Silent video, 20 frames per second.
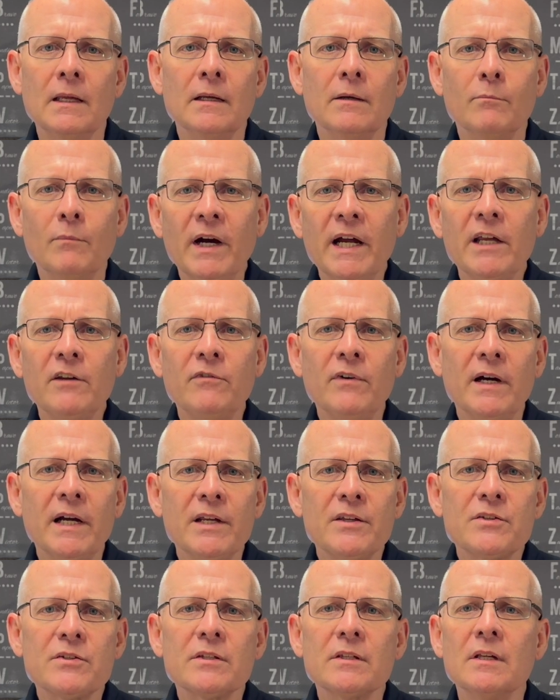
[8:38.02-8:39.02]
My
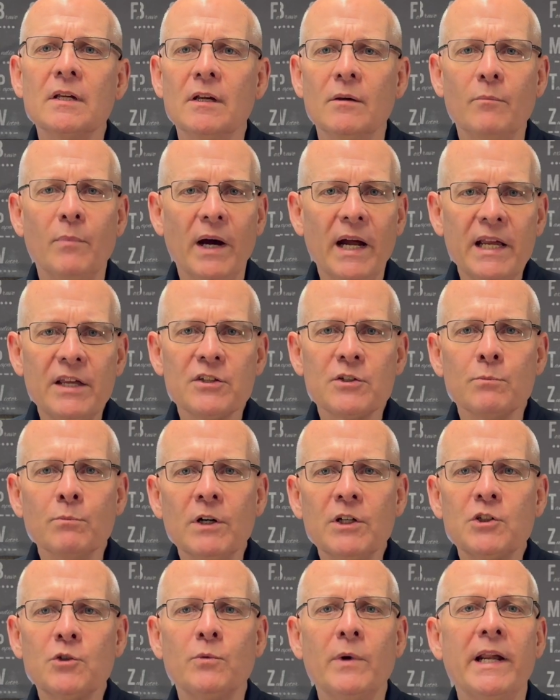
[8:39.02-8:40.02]
advice, buy as
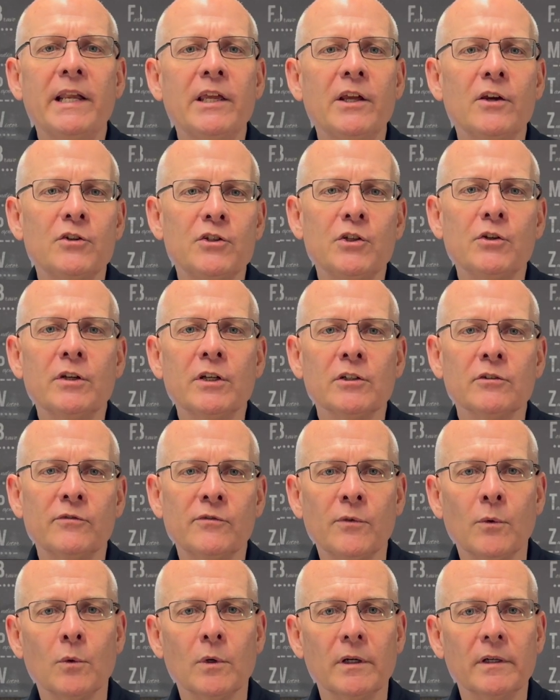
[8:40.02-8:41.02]
much radio as you can
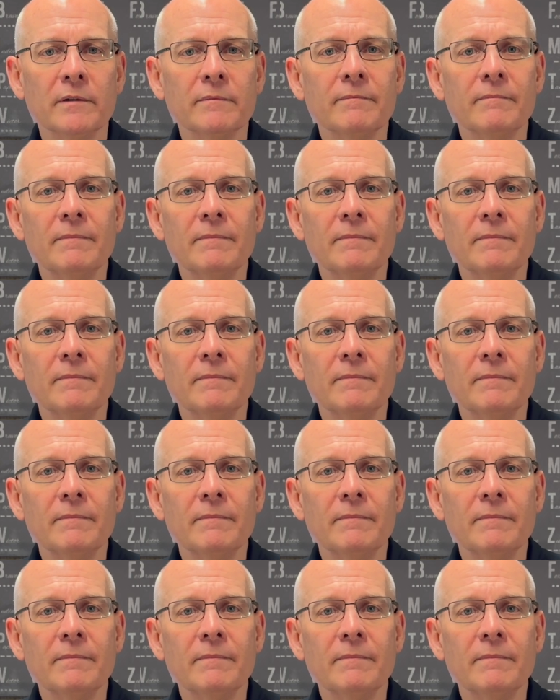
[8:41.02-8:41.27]
afford.